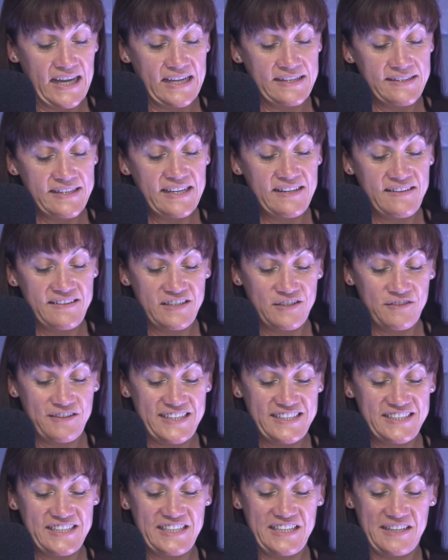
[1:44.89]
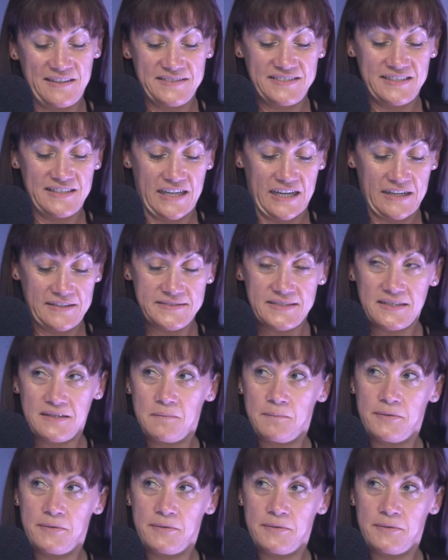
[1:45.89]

and integration used a lot,